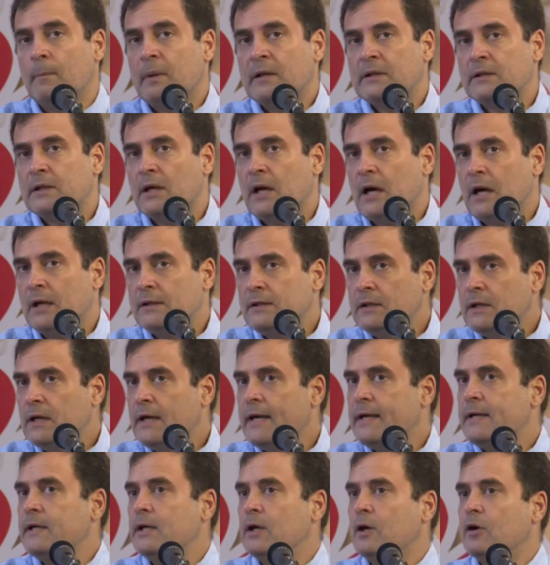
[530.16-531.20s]
But the other
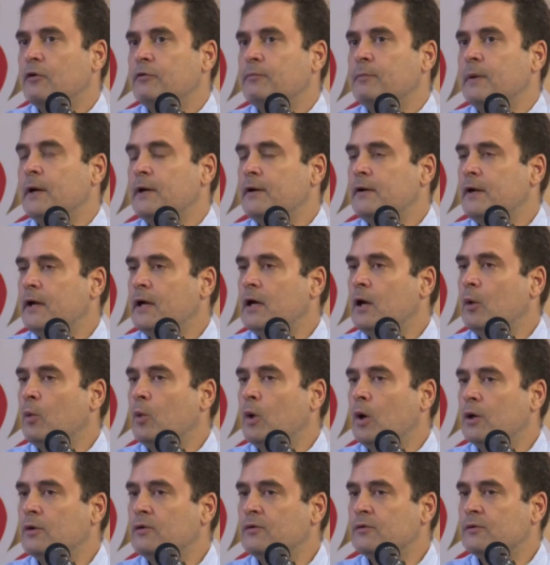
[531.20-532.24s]
idea of MGNREGA
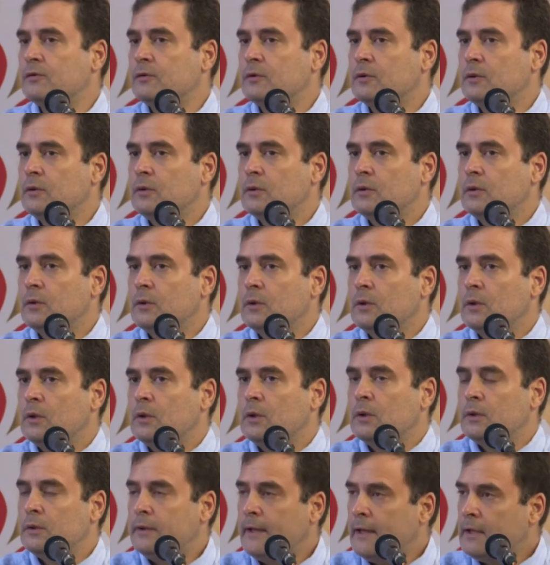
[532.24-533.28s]
was
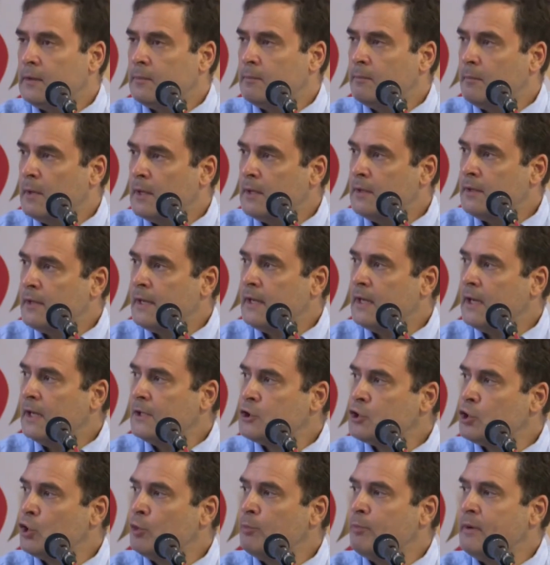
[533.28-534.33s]
that MGNREGA
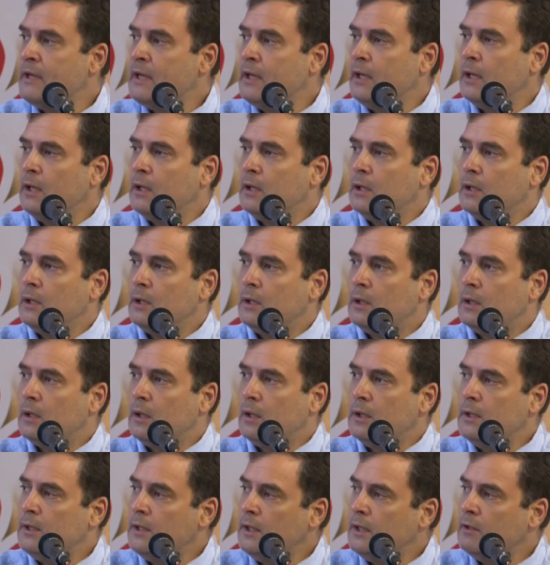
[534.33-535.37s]
should be
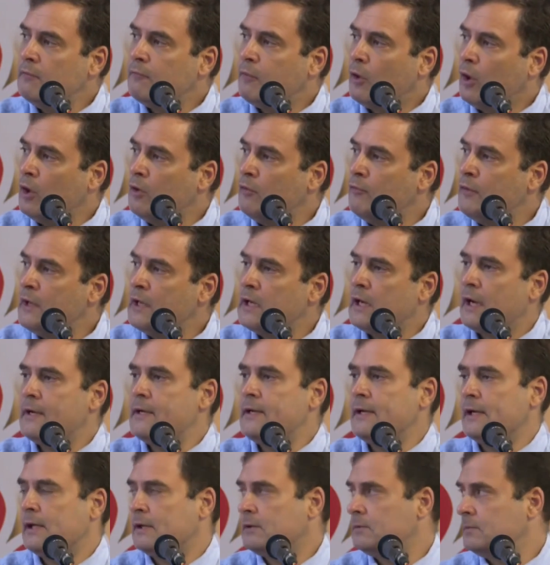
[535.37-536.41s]
an evolving
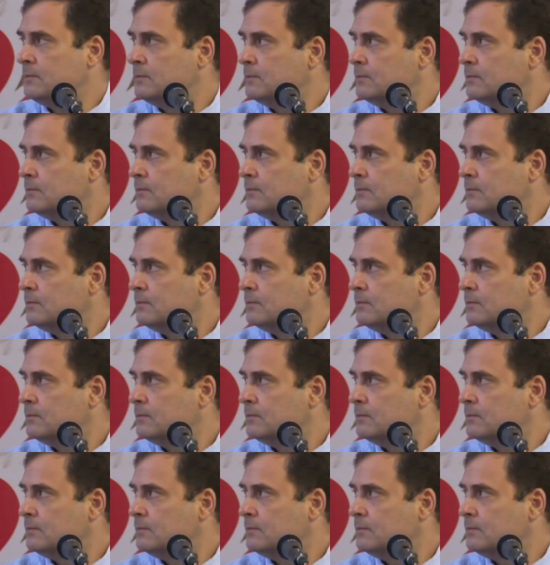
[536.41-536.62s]
idea.